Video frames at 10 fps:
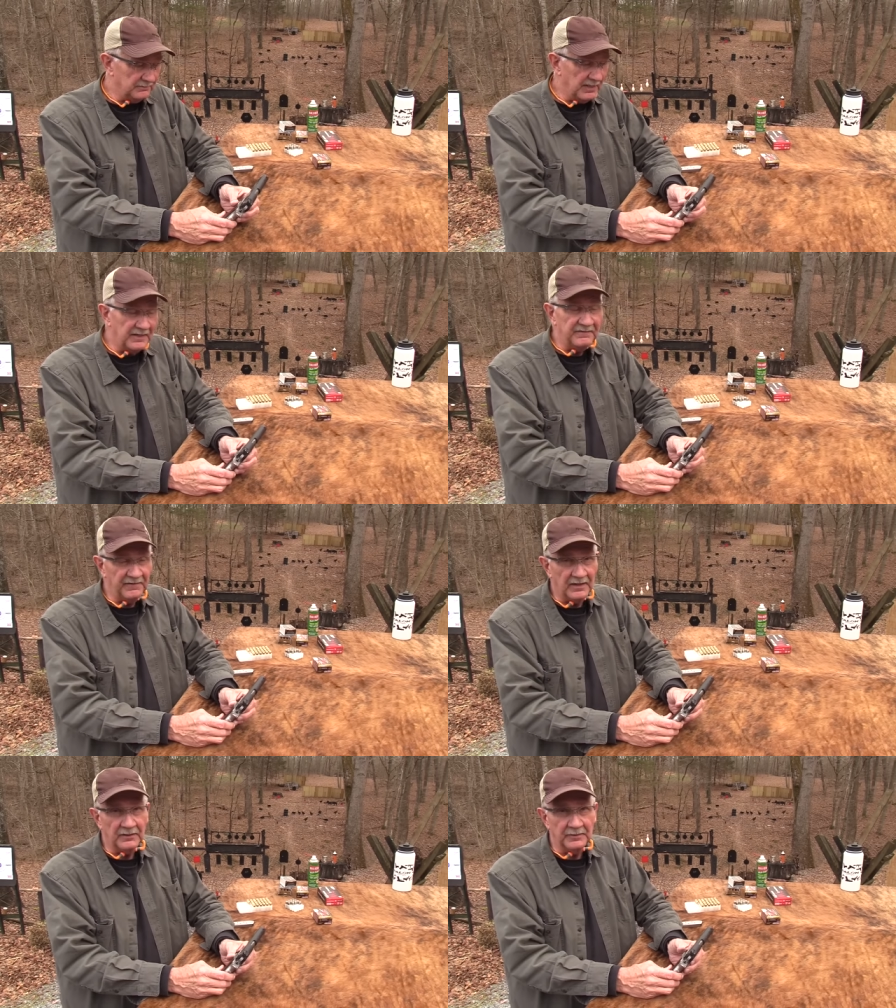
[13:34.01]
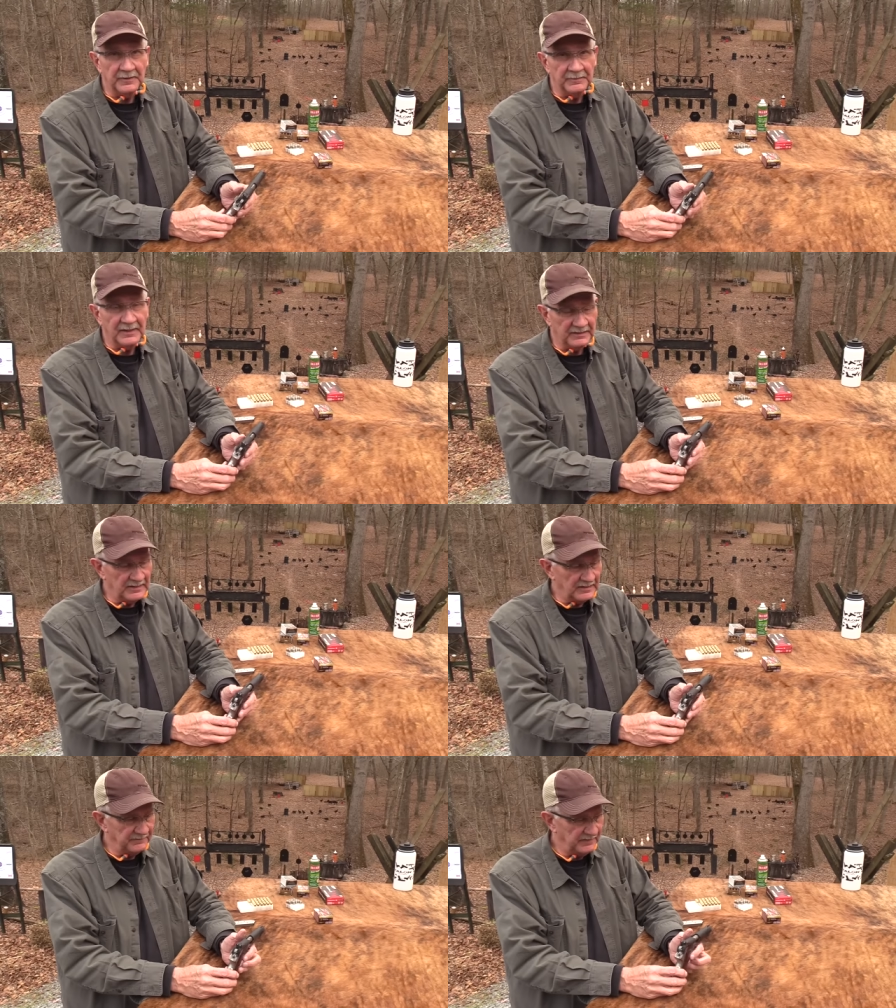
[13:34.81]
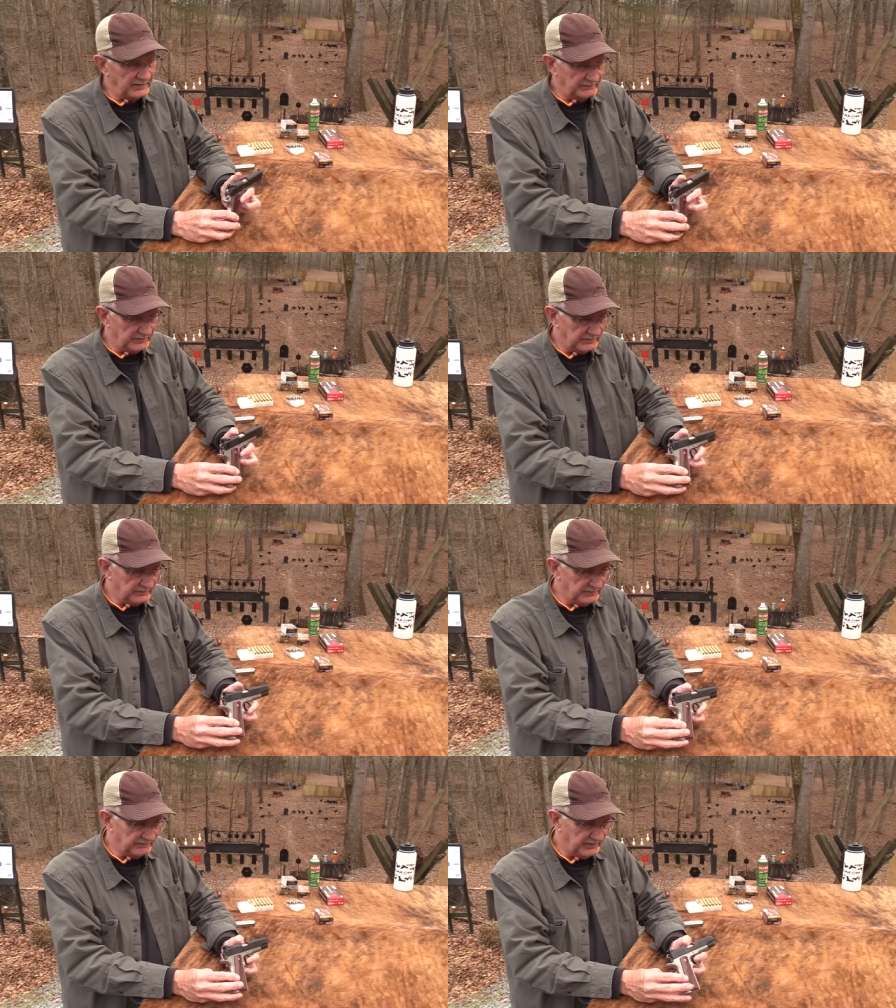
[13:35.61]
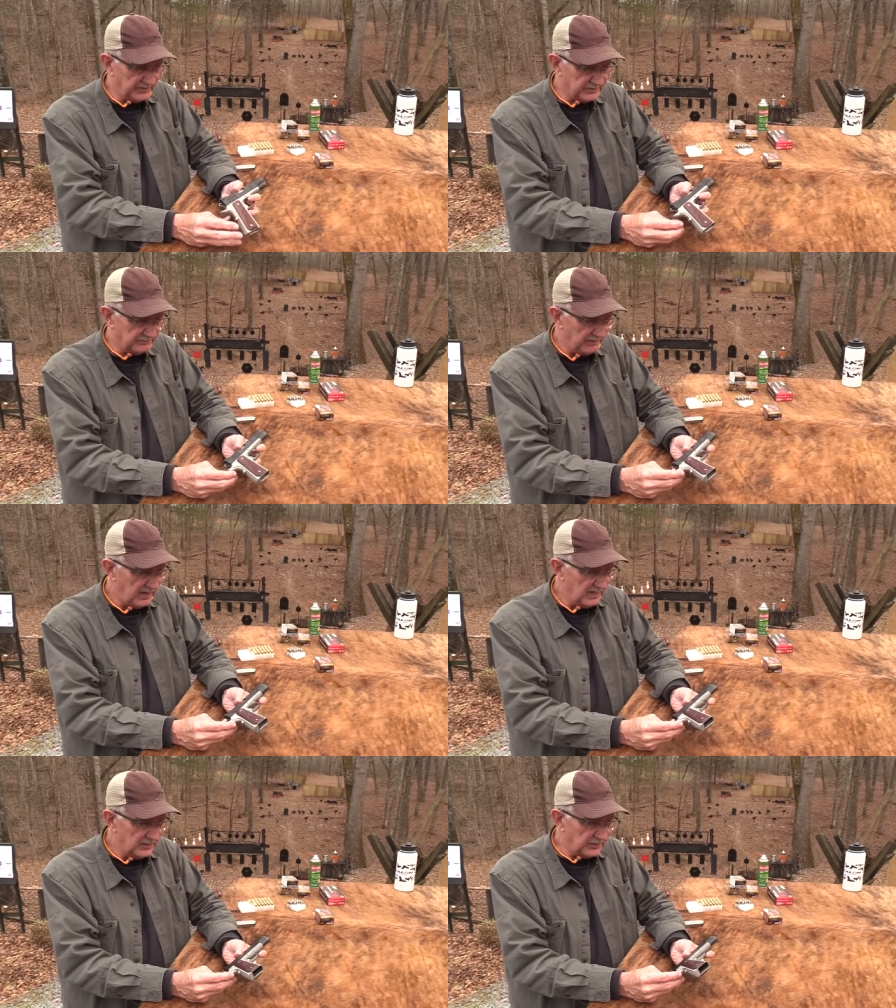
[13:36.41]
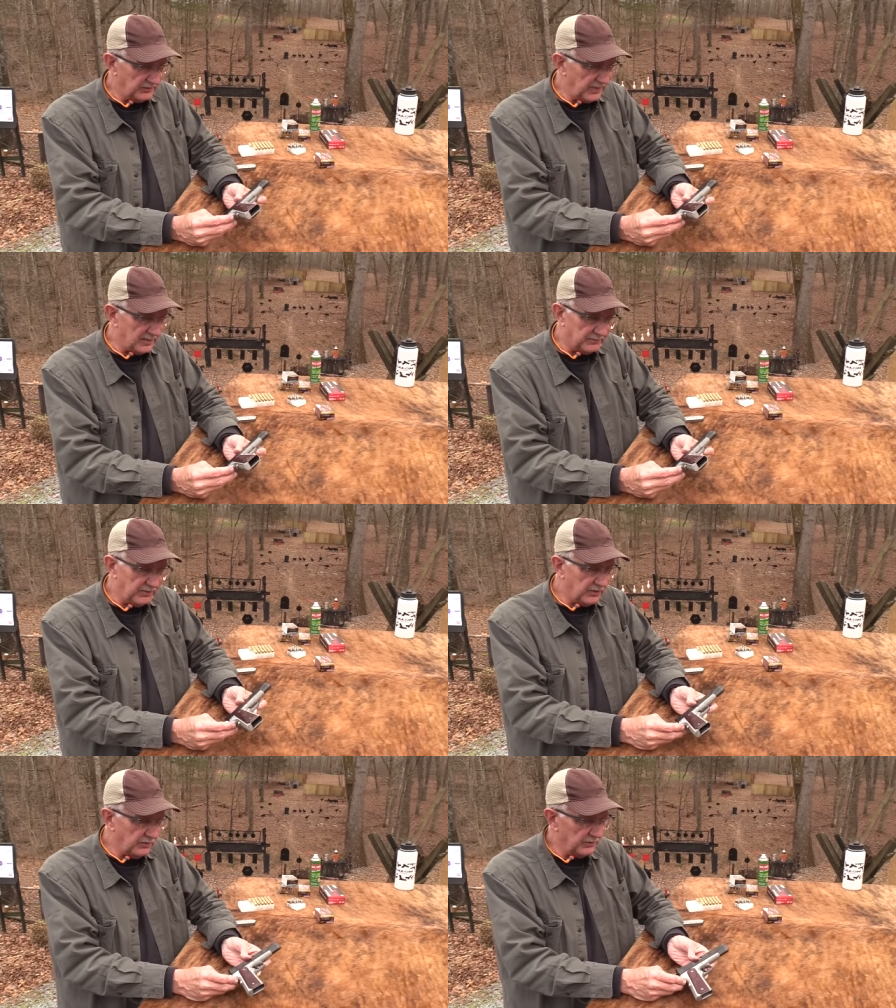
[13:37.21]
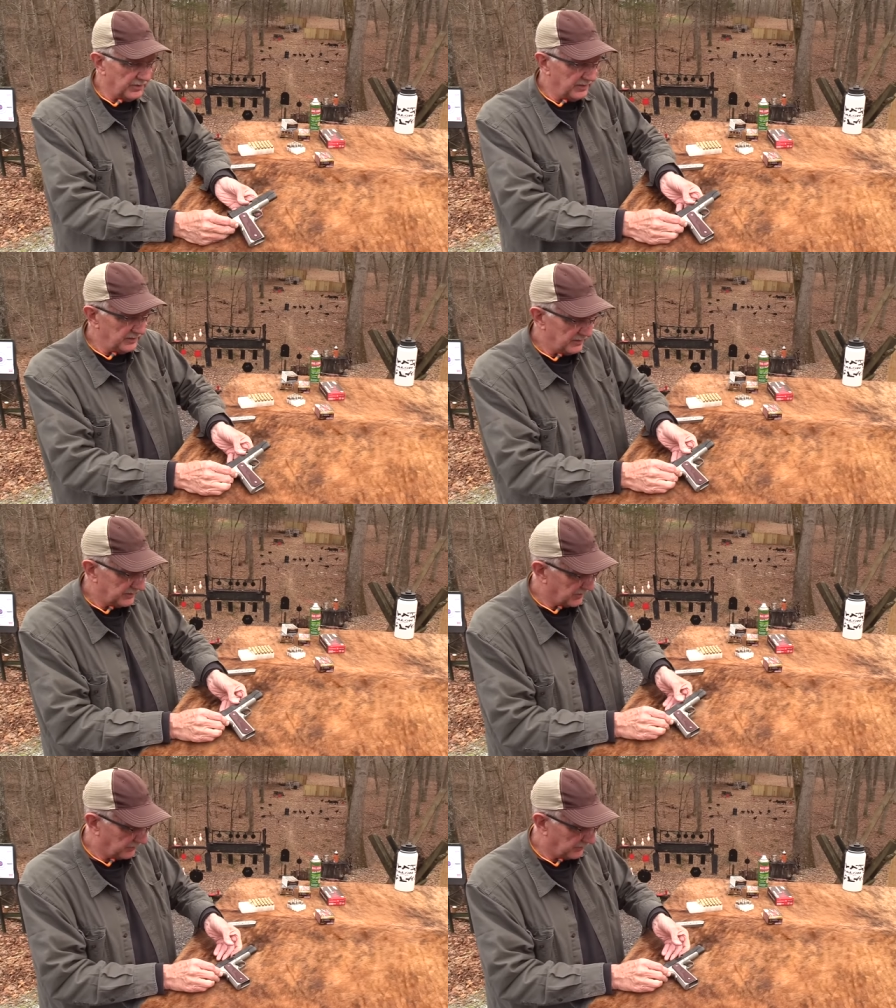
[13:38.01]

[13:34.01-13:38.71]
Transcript: made a firearm in my life, I have to confess. So yeah, pretty cool gun. It's a